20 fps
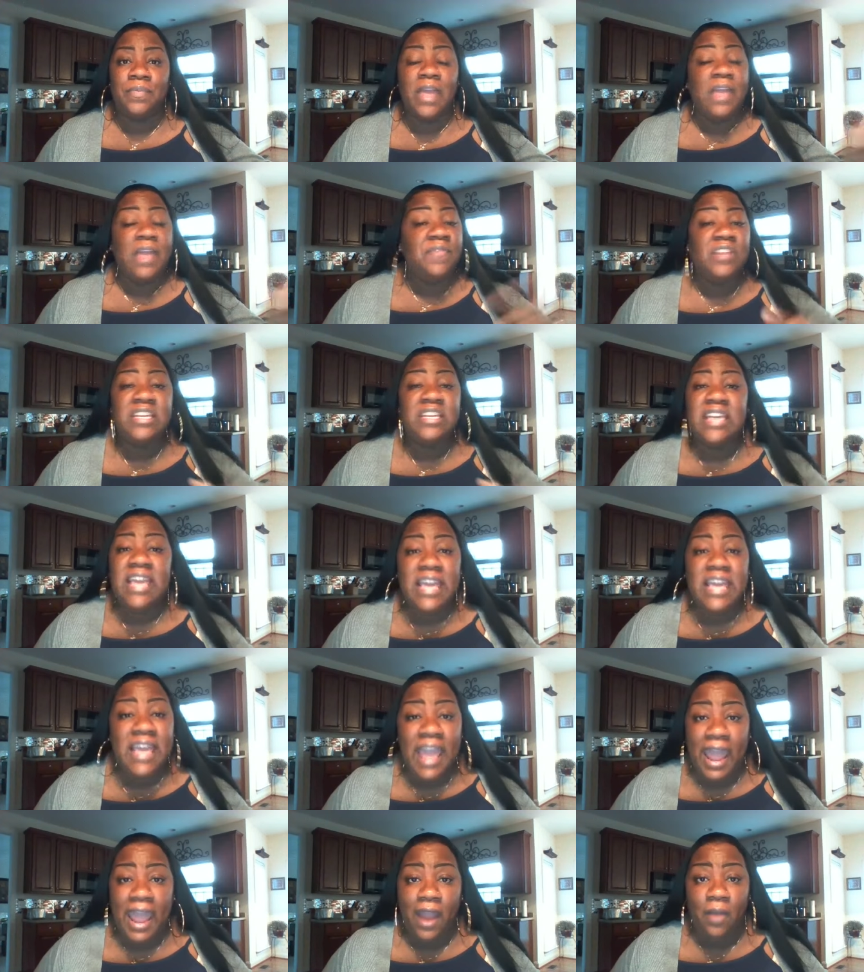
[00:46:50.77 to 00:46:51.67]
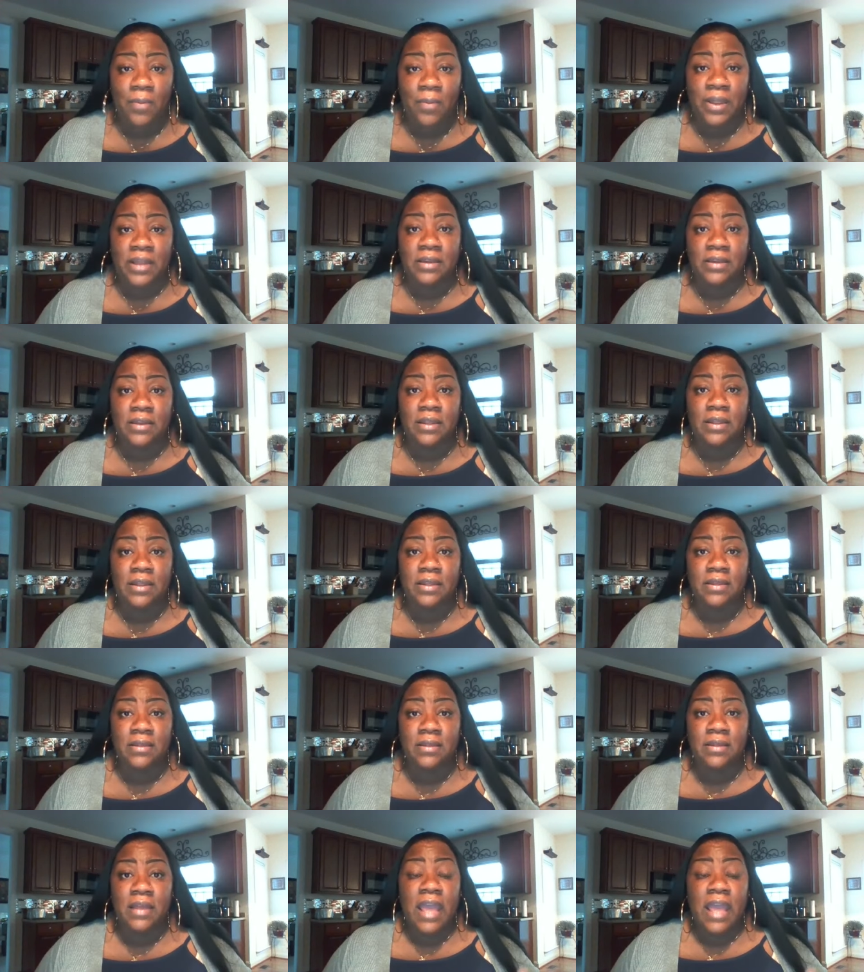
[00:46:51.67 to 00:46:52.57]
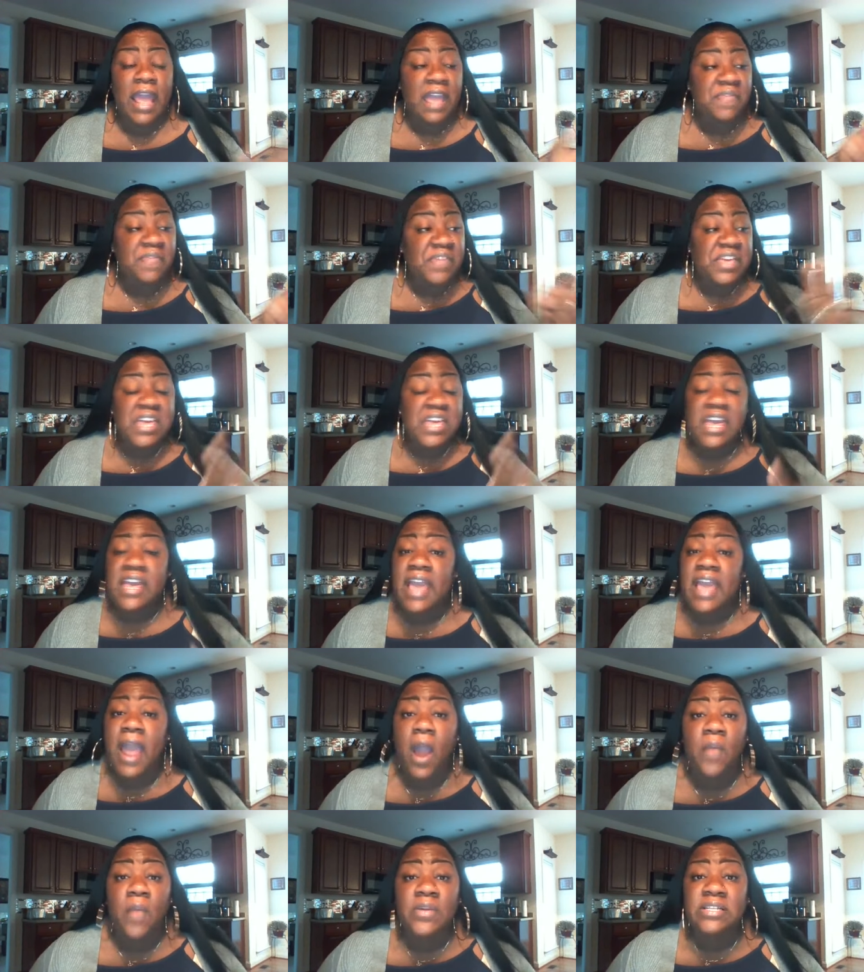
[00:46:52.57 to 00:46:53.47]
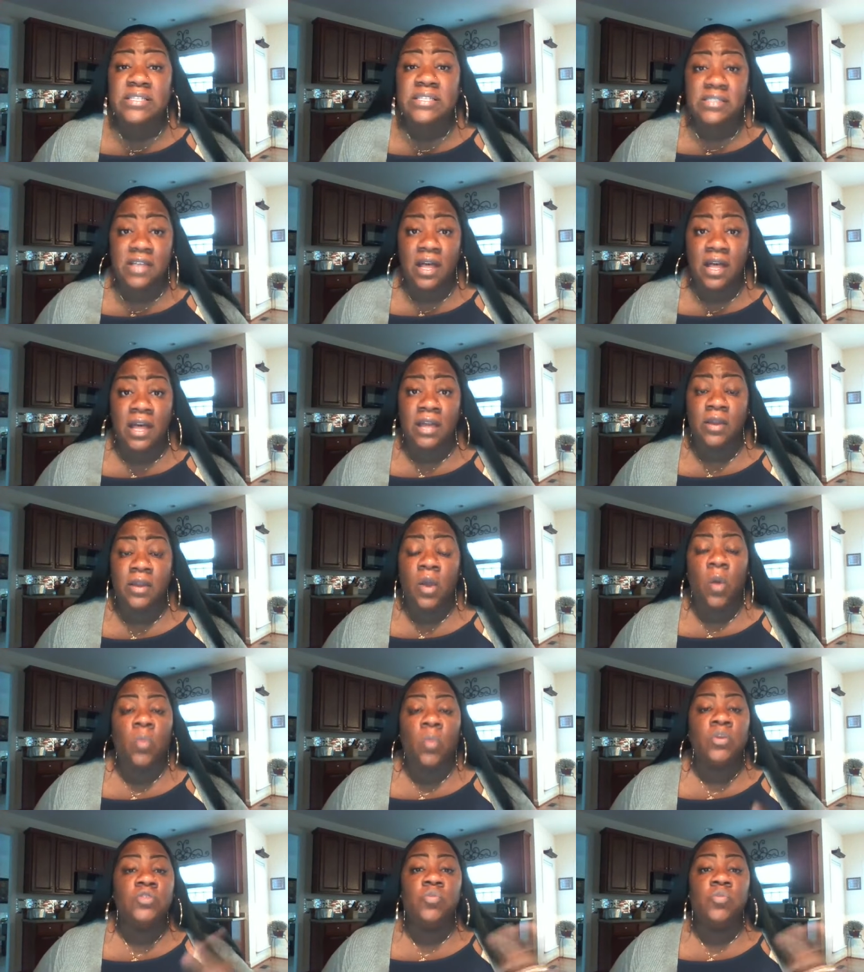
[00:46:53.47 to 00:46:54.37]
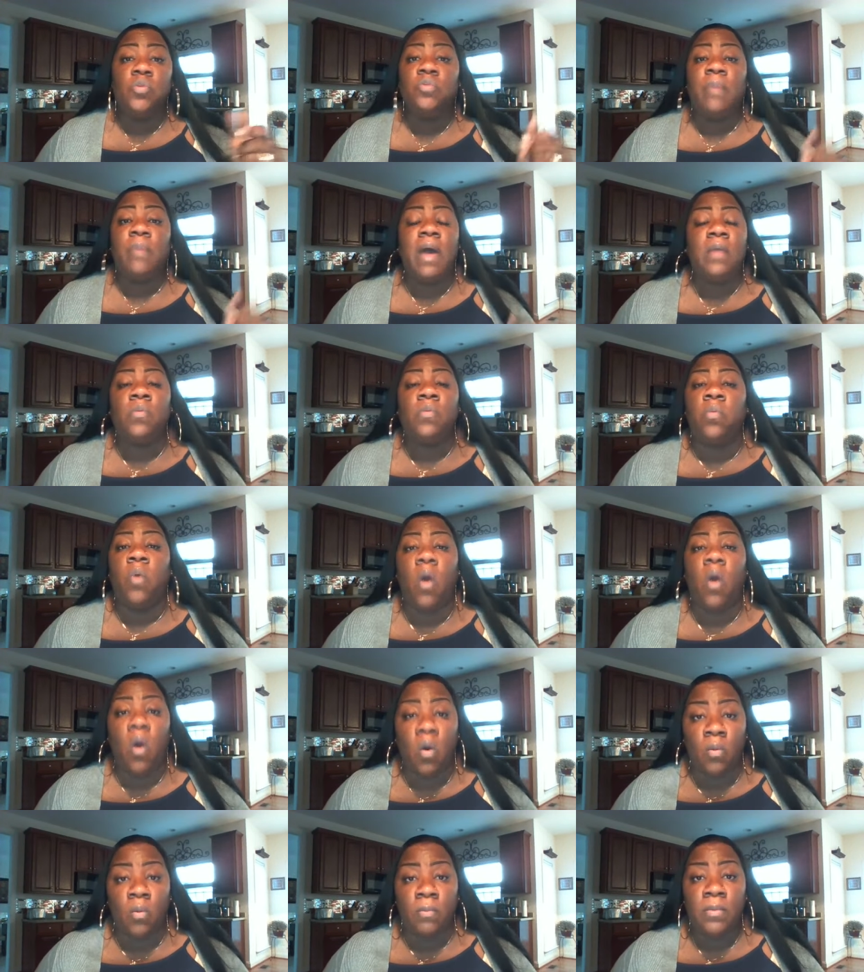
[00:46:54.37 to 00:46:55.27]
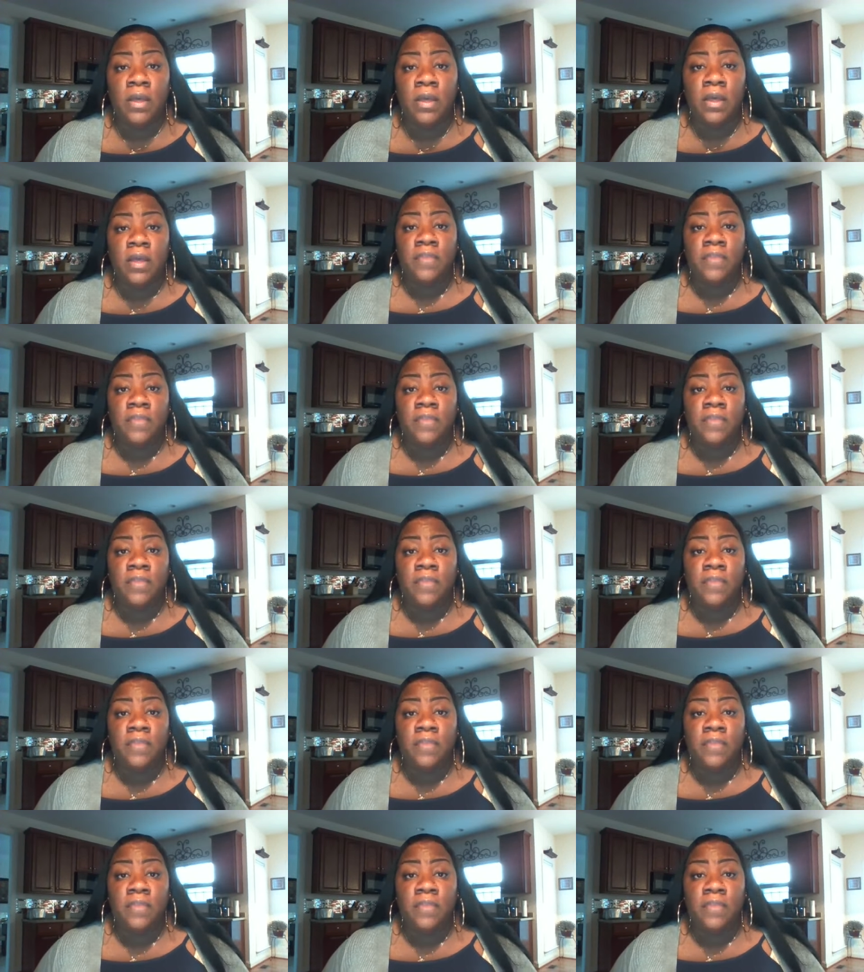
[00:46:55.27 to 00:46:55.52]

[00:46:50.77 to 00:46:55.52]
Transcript: Even King Herod, even King Herod's son was ruled by Rome.